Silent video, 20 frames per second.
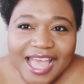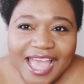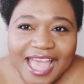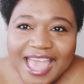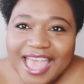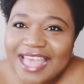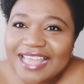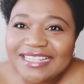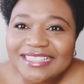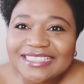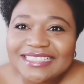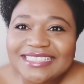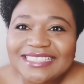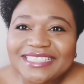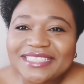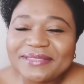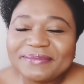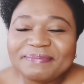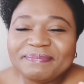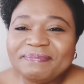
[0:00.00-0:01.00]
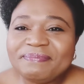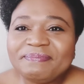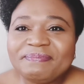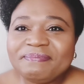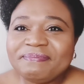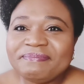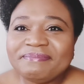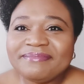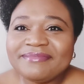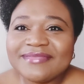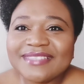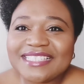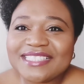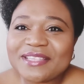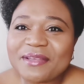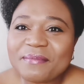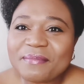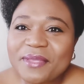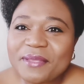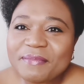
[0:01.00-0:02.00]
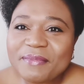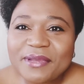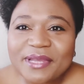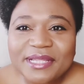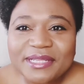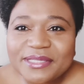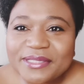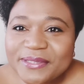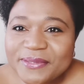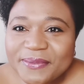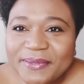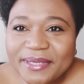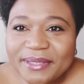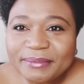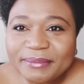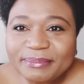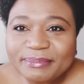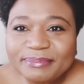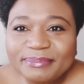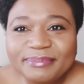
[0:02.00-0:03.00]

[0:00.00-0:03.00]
And some people can do it.